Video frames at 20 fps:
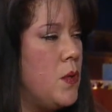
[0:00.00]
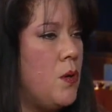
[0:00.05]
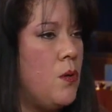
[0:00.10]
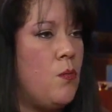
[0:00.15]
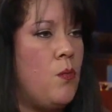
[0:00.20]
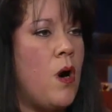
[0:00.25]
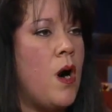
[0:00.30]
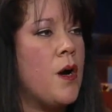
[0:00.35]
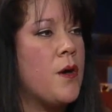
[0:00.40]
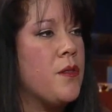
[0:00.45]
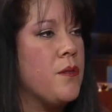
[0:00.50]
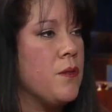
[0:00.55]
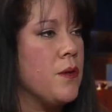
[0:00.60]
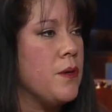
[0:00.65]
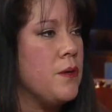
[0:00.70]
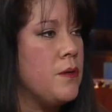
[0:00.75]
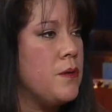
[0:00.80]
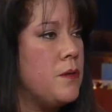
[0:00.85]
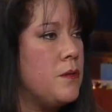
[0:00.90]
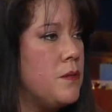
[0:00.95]
walk
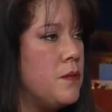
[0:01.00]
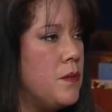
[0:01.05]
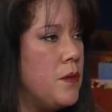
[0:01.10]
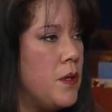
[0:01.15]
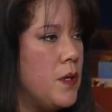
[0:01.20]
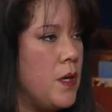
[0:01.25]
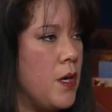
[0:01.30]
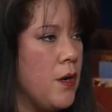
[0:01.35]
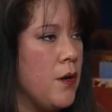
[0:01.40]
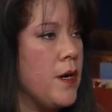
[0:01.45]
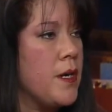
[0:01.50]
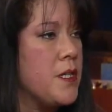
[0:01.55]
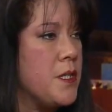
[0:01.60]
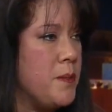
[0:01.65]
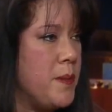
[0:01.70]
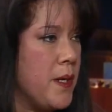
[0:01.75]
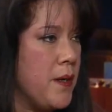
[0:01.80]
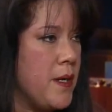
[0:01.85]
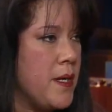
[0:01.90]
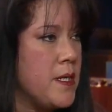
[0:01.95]
through her
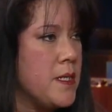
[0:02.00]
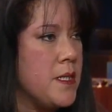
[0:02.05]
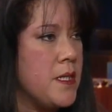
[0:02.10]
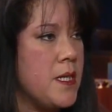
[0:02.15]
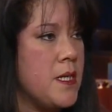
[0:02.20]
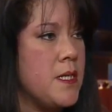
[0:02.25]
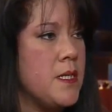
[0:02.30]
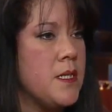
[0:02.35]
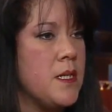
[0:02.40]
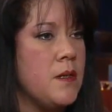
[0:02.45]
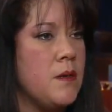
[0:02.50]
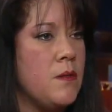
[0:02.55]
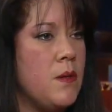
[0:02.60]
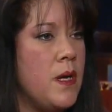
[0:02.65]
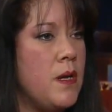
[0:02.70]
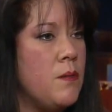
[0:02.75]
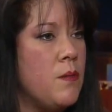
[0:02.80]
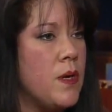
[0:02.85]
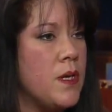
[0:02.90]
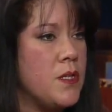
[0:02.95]
experiences and,
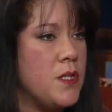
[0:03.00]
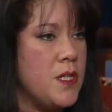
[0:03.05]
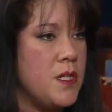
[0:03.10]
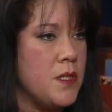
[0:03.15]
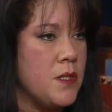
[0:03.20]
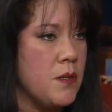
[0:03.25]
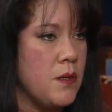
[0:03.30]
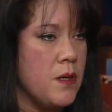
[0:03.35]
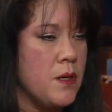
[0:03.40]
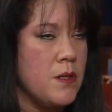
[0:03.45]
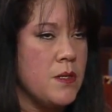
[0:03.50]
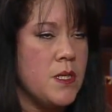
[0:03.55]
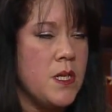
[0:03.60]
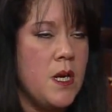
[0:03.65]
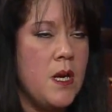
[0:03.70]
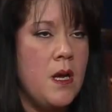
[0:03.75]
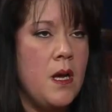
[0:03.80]
and what she's learned.